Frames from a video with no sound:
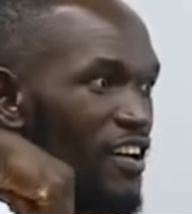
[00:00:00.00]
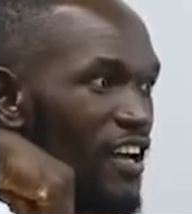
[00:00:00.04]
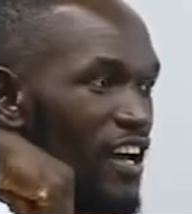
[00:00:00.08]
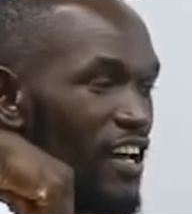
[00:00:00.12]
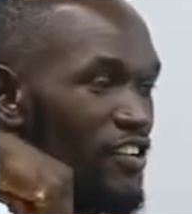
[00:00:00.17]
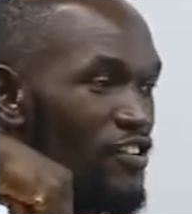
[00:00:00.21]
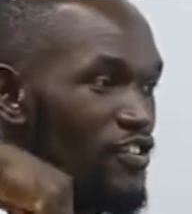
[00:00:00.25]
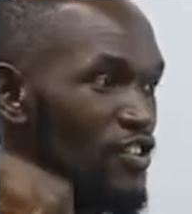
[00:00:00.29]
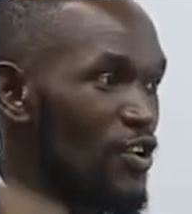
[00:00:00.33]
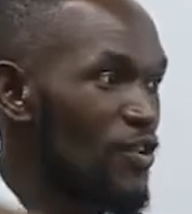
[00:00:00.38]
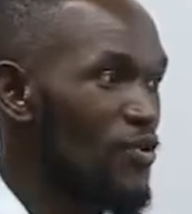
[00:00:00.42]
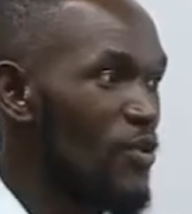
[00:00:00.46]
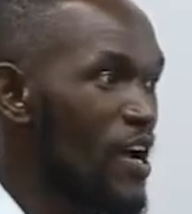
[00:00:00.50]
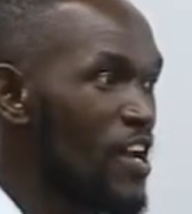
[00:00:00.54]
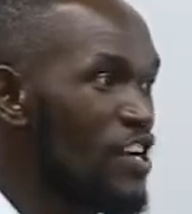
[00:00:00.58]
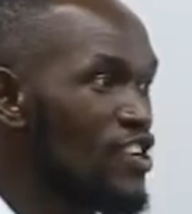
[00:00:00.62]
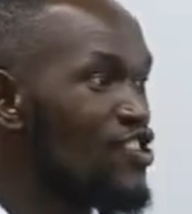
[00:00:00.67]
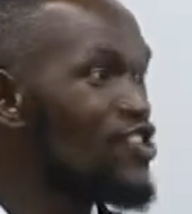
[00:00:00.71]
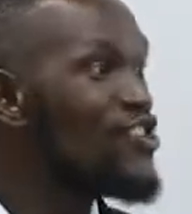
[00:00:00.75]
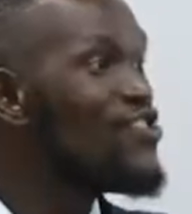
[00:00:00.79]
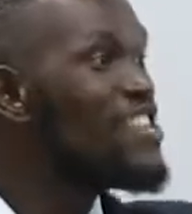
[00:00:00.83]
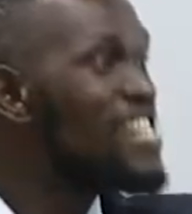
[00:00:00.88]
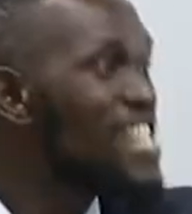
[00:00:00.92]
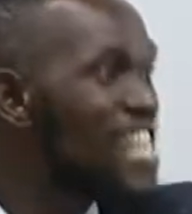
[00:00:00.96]
And so
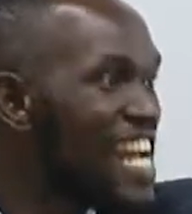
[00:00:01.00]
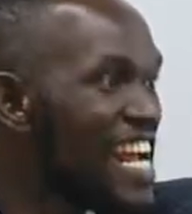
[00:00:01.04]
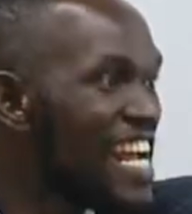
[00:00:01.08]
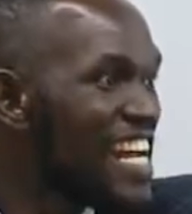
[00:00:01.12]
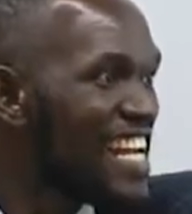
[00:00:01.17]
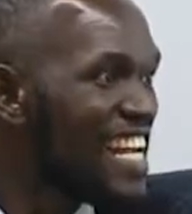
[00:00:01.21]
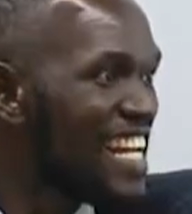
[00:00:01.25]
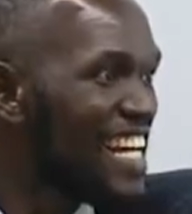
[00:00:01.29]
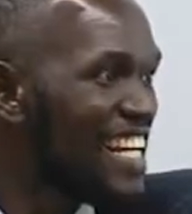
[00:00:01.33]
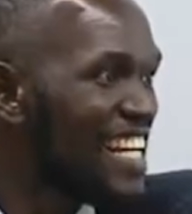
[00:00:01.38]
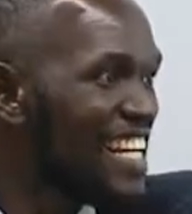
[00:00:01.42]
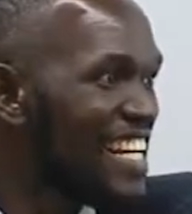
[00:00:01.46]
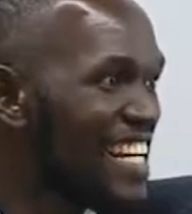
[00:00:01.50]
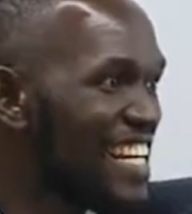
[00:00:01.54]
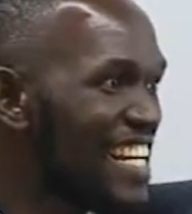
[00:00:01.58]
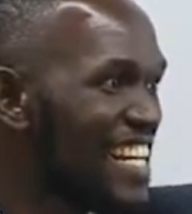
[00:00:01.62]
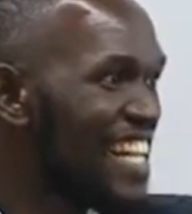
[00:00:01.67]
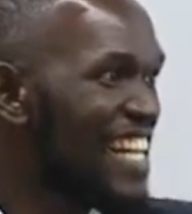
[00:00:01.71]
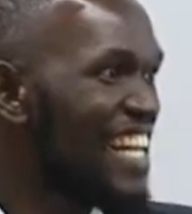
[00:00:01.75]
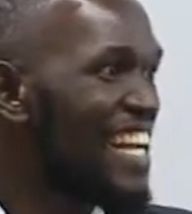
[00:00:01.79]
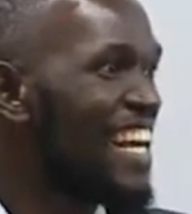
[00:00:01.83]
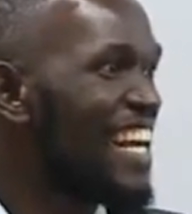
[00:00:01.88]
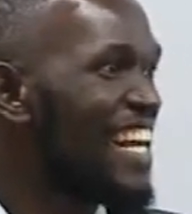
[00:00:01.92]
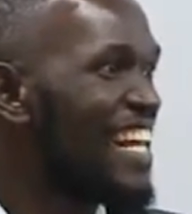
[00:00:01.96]
when you need it,
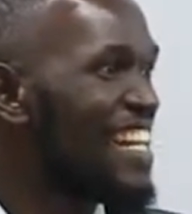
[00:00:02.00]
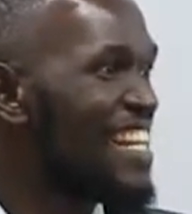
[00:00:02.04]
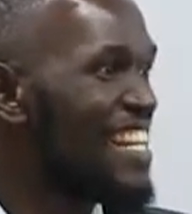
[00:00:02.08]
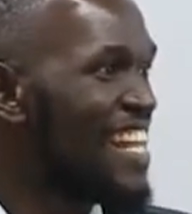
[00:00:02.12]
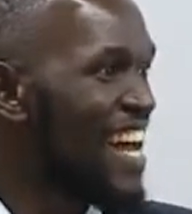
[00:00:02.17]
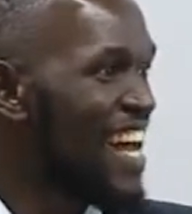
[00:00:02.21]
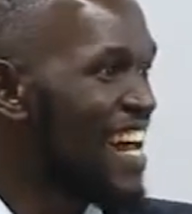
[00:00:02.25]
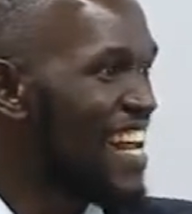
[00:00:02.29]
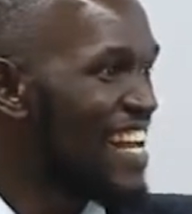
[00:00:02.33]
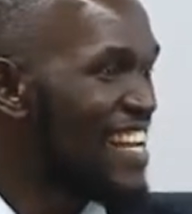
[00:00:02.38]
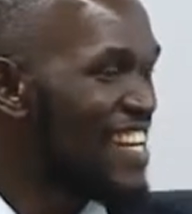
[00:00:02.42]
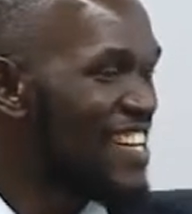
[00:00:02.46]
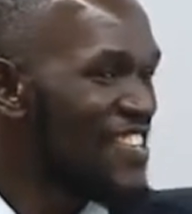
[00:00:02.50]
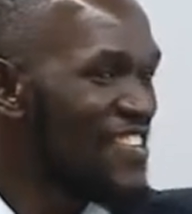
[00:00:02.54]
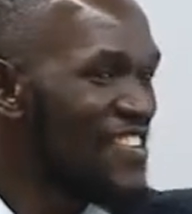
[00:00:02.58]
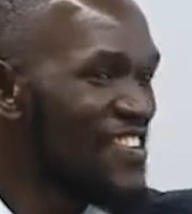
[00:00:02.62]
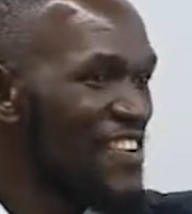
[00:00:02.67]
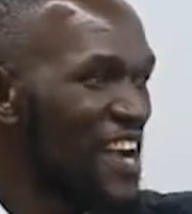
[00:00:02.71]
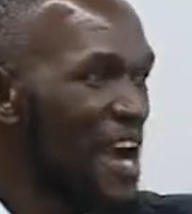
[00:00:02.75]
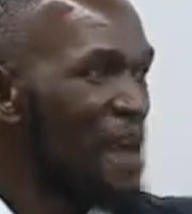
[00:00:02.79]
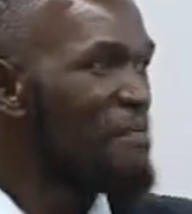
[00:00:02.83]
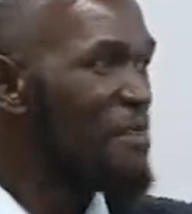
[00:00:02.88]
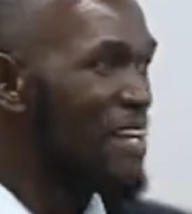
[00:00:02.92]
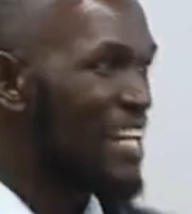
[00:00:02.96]
then
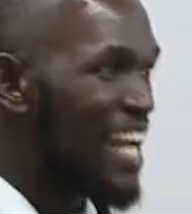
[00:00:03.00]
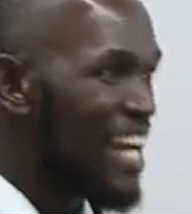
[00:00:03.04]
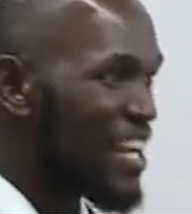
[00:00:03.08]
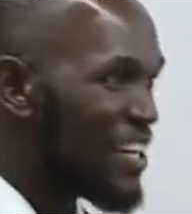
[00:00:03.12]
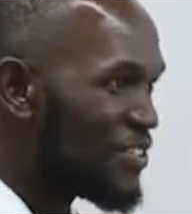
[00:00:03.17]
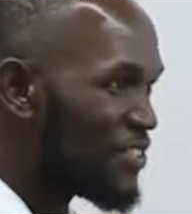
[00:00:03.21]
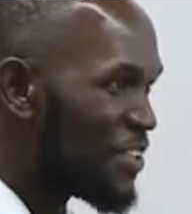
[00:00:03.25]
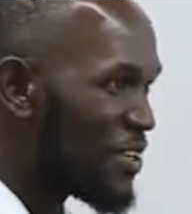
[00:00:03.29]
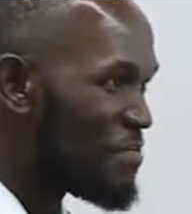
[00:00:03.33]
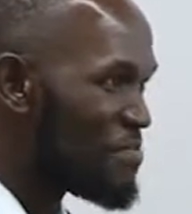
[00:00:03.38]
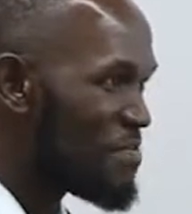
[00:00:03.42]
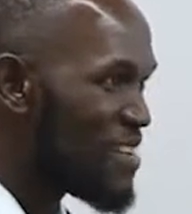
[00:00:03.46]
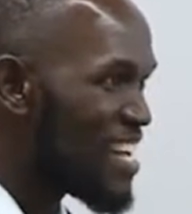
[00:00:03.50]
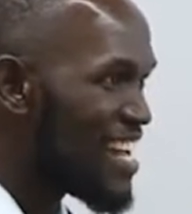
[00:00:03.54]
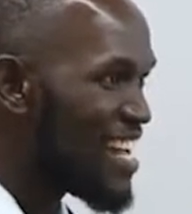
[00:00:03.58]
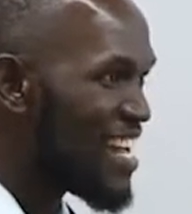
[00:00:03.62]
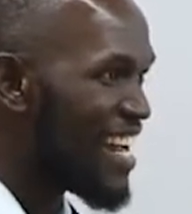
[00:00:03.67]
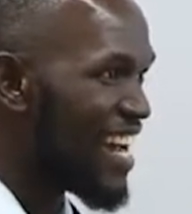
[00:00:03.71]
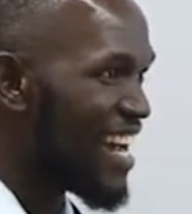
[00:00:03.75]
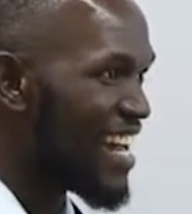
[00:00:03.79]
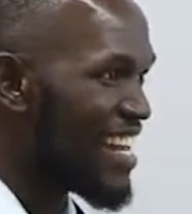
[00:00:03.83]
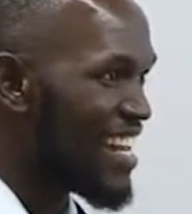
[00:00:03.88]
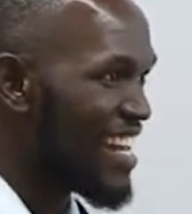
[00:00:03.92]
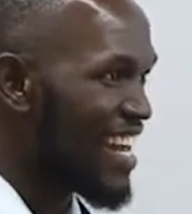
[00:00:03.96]
you come and get it from
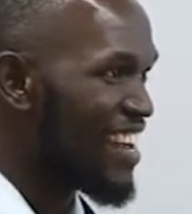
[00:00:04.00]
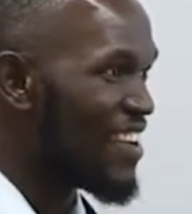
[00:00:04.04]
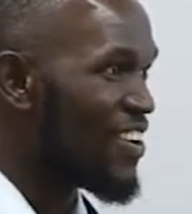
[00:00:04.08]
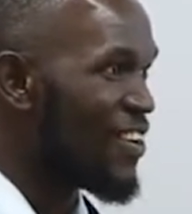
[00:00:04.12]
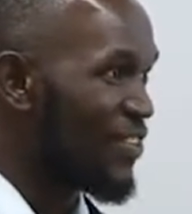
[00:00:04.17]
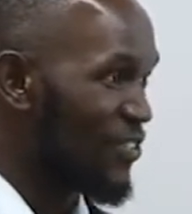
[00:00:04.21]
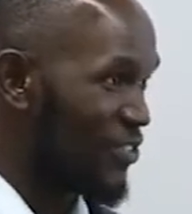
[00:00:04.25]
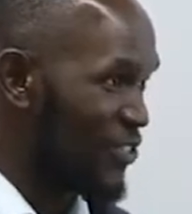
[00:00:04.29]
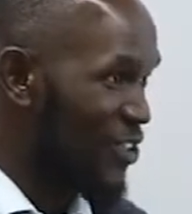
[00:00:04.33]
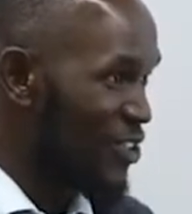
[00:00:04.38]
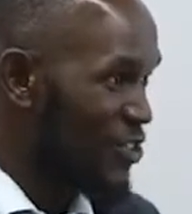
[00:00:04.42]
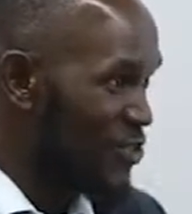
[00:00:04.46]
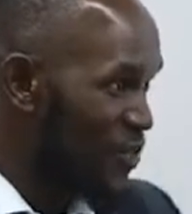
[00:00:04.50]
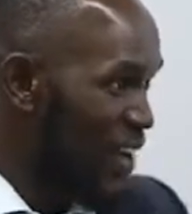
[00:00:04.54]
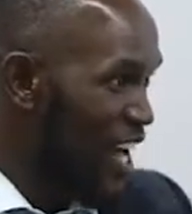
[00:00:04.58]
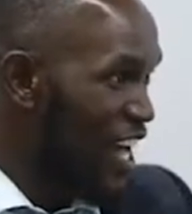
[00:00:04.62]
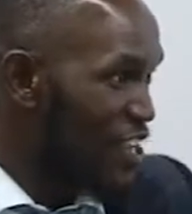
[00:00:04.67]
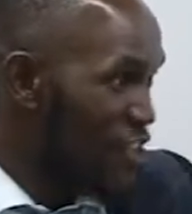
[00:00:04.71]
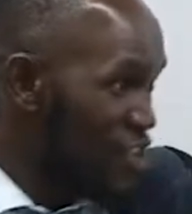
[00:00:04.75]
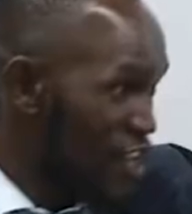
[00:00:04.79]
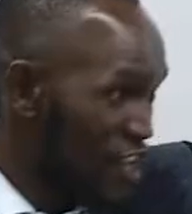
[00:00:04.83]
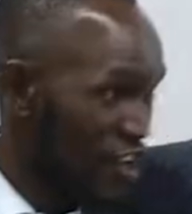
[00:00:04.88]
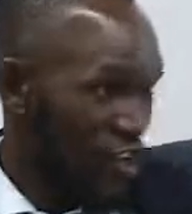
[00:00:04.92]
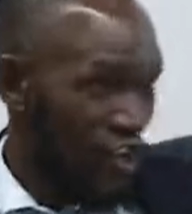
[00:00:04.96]
me. And then, of course,
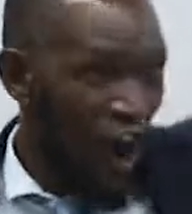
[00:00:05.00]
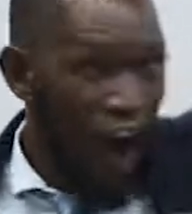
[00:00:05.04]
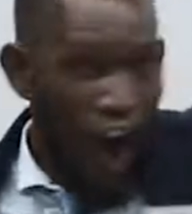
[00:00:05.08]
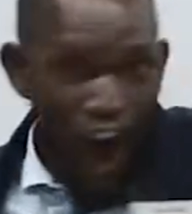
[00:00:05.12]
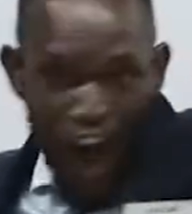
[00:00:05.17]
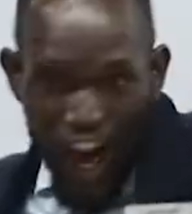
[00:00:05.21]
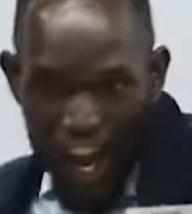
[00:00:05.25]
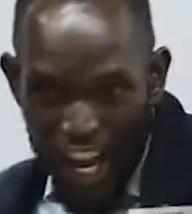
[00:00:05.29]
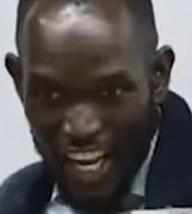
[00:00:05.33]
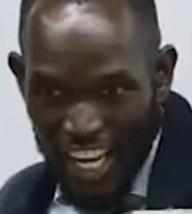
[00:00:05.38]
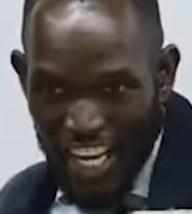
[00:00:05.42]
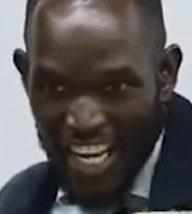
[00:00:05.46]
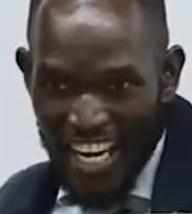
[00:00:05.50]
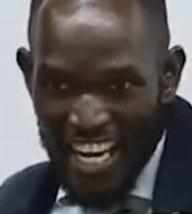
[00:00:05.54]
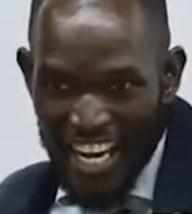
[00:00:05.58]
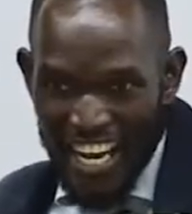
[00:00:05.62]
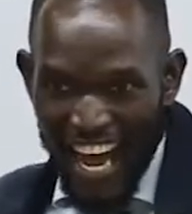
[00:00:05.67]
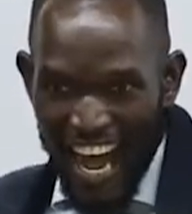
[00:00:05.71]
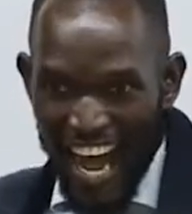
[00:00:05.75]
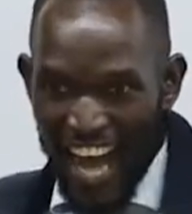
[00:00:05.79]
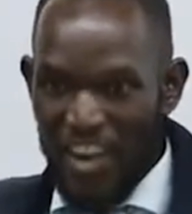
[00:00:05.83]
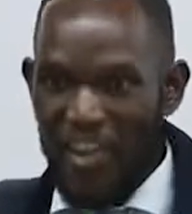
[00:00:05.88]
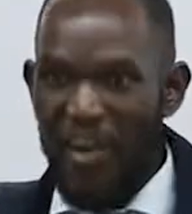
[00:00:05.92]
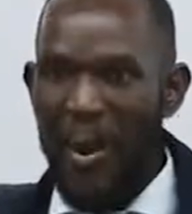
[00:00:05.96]
while you're gone,
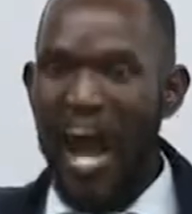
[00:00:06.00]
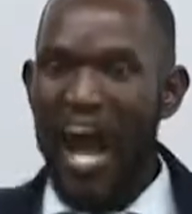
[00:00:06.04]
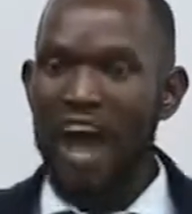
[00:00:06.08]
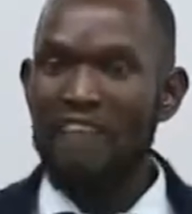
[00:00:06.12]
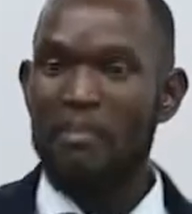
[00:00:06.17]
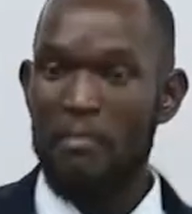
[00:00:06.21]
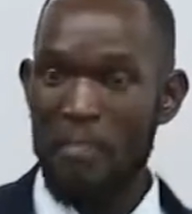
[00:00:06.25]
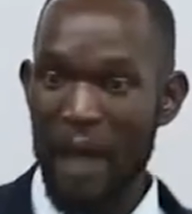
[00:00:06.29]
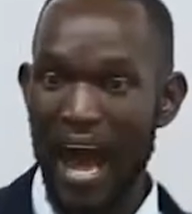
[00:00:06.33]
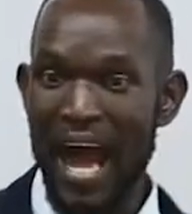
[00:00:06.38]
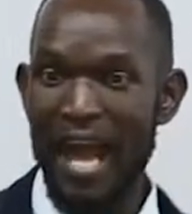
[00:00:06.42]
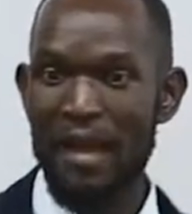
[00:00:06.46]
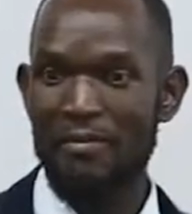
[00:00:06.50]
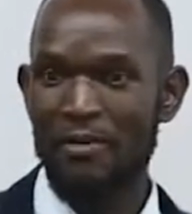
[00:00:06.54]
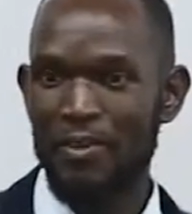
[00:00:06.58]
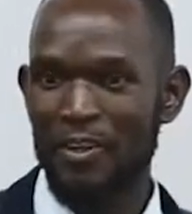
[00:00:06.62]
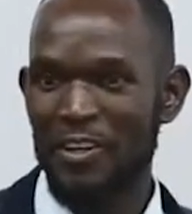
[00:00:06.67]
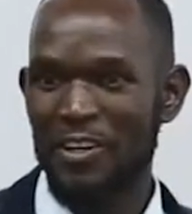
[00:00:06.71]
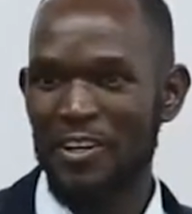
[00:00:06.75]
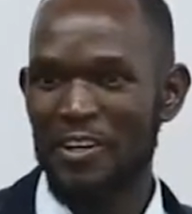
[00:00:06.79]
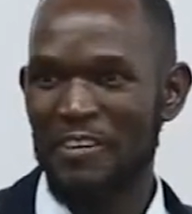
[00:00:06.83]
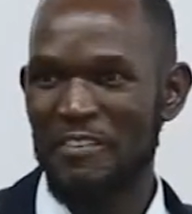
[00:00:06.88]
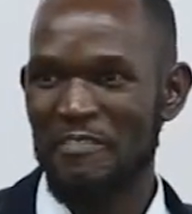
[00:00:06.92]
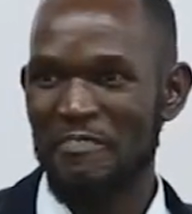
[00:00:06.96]
I don't have a
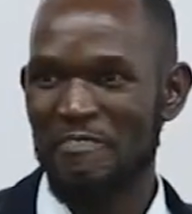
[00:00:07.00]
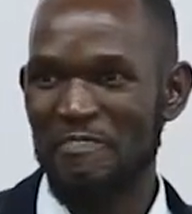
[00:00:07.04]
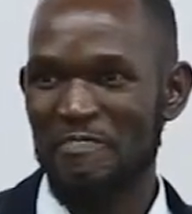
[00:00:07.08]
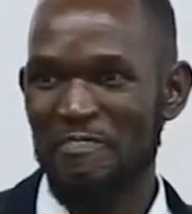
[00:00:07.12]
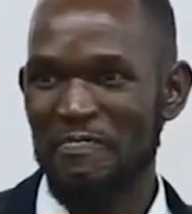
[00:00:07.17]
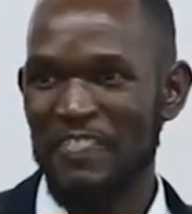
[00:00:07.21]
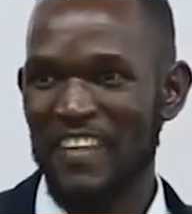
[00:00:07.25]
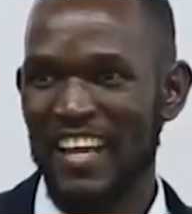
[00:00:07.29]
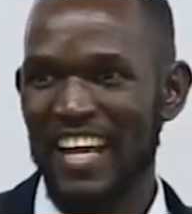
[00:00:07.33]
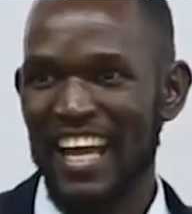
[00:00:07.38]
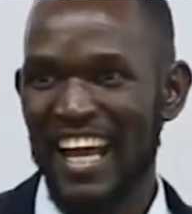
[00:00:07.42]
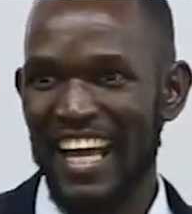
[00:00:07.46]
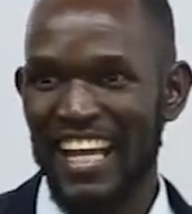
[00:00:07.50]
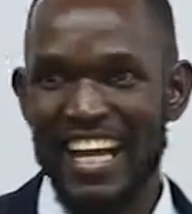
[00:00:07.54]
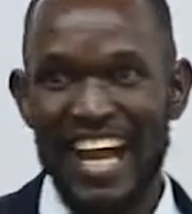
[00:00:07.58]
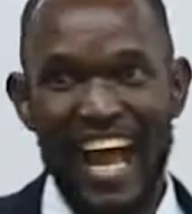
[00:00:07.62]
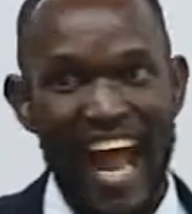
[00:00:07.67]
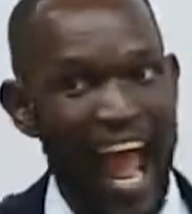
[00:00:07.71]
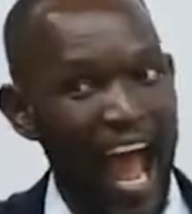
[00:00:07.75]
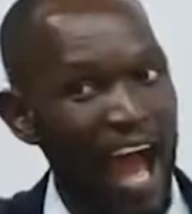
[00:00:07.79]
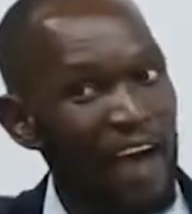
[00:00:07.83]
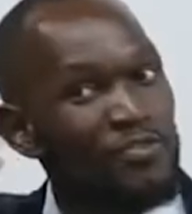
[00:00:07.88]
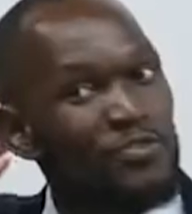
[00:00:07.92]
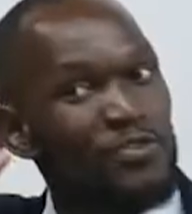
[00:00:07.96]
Bible. And
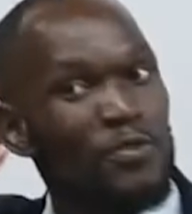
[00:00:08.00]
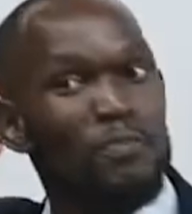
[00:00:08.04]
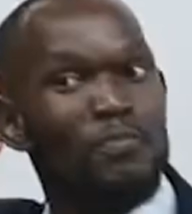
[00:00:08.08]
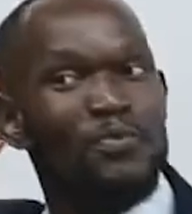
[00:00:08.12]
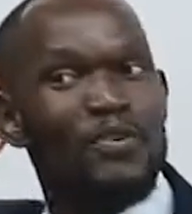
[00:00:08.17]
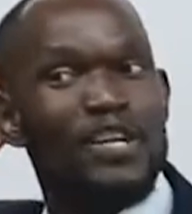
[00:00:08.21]
I have to